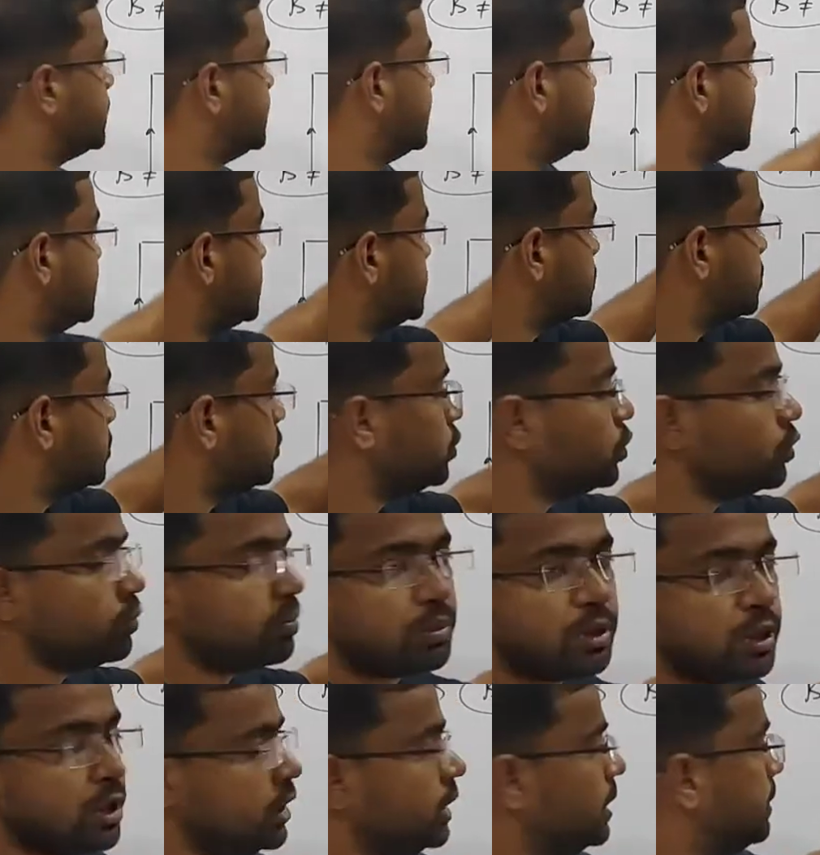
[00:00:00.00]
in this loop,
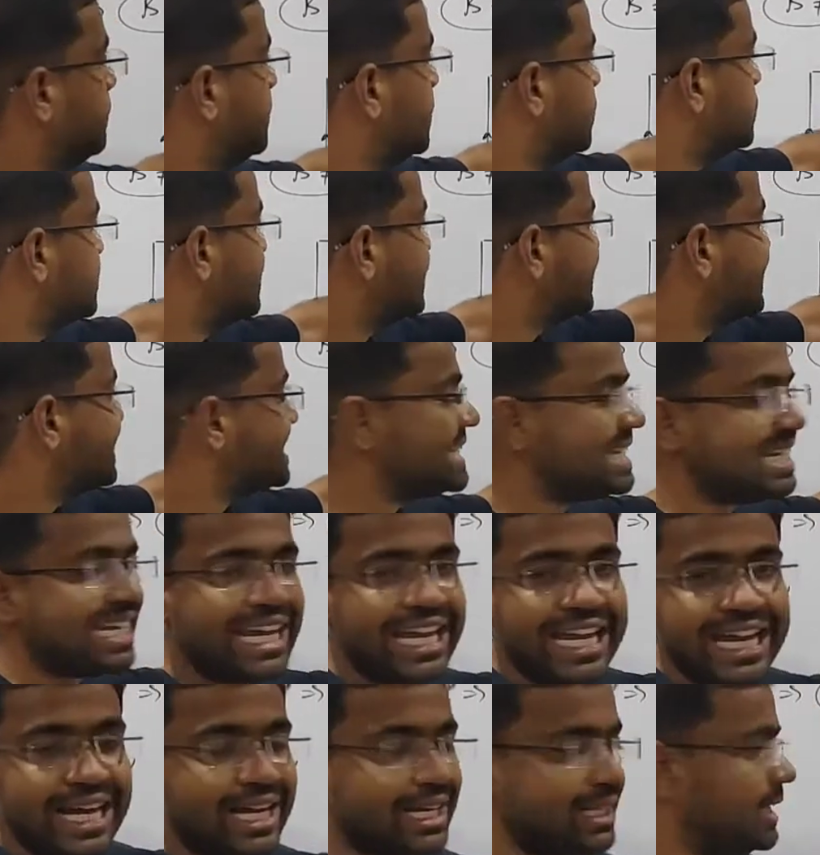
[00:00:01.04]
because this is in
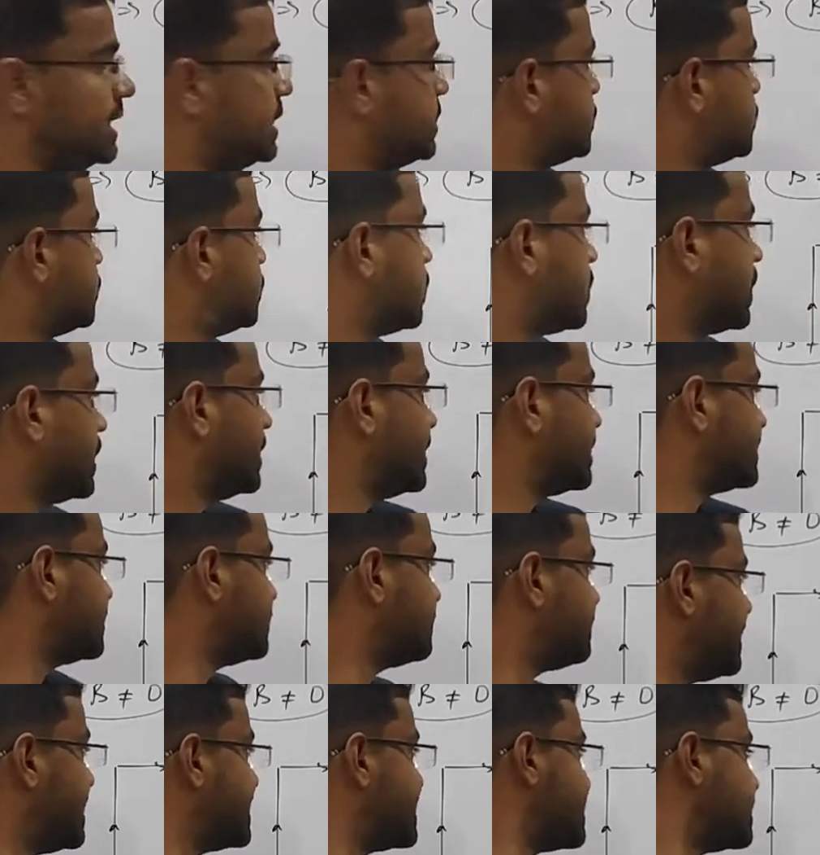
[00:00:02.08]
air, there is no conductor
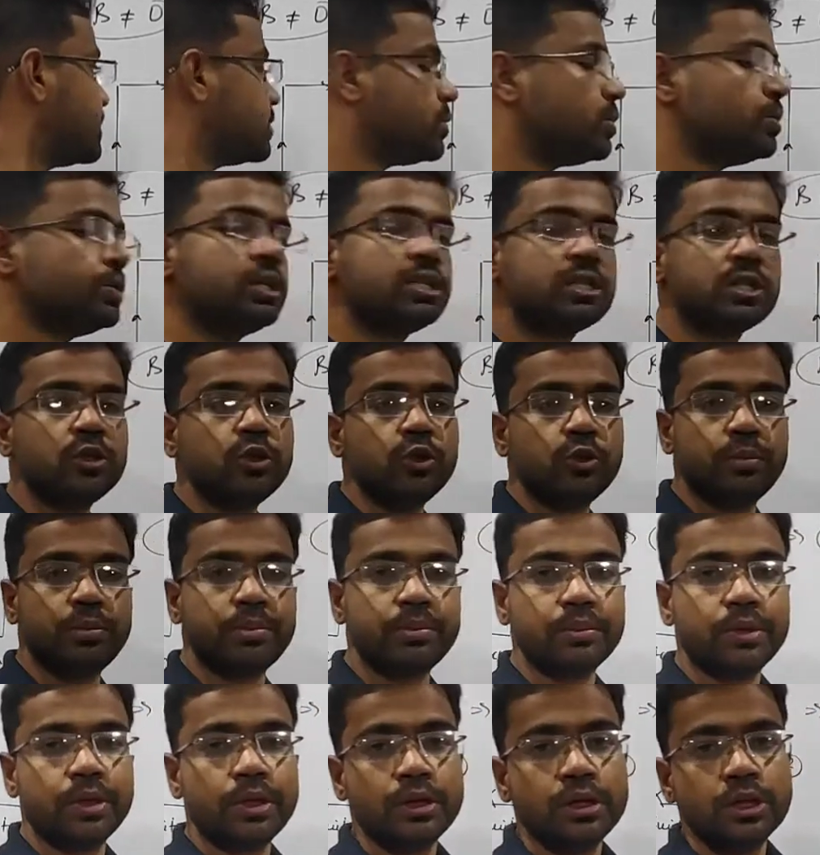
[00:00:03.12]
passing through this loop.
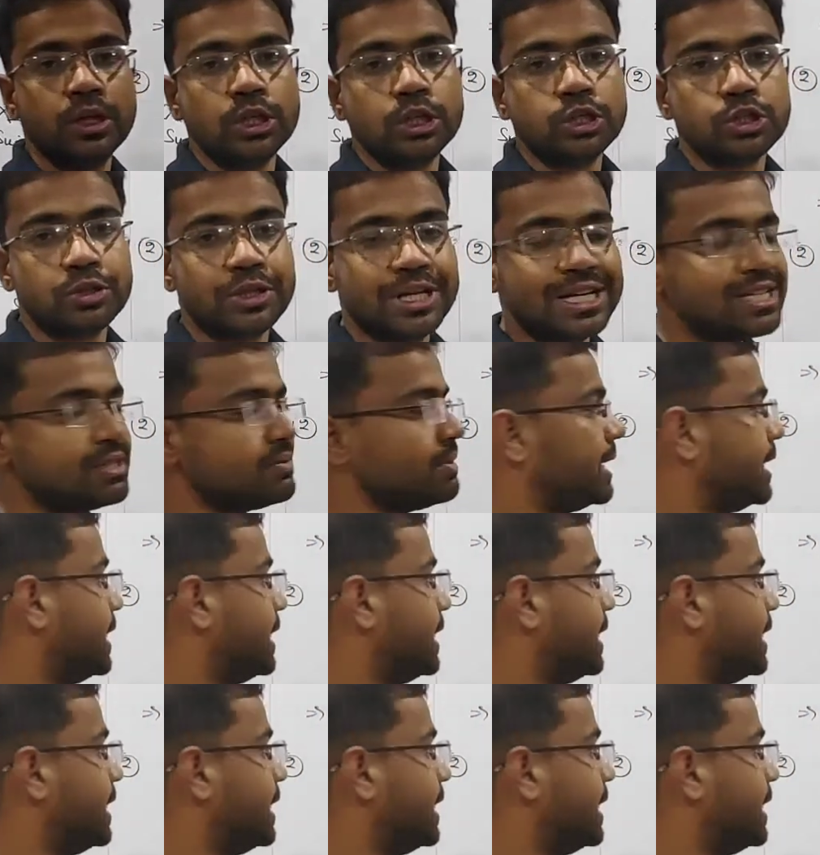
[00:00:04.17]
So that's why,